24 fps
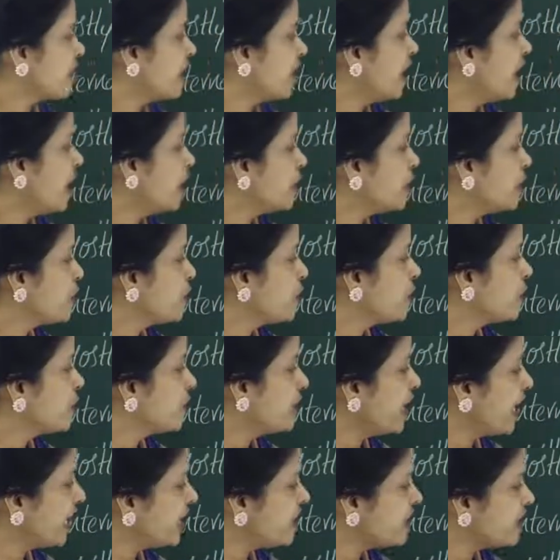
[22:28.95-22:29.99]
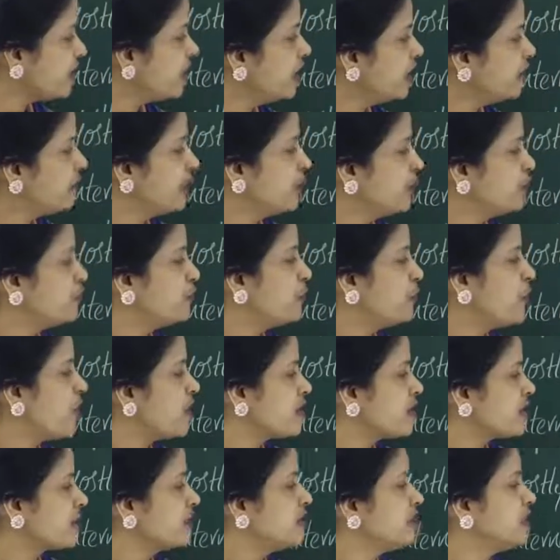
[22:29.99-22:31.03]
Coming to the next, living
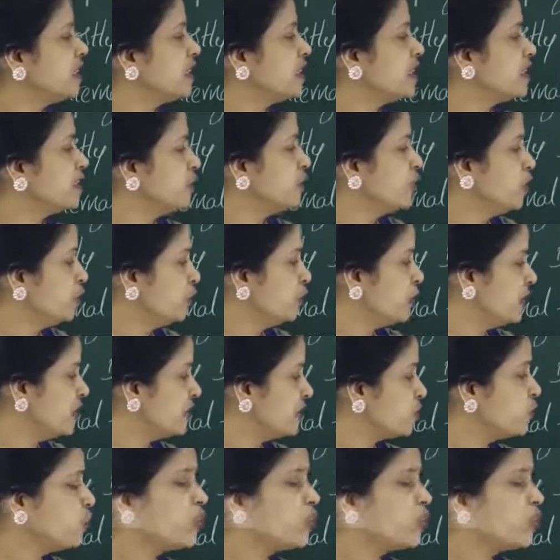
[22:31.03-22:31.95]
fossil, that is Limulus.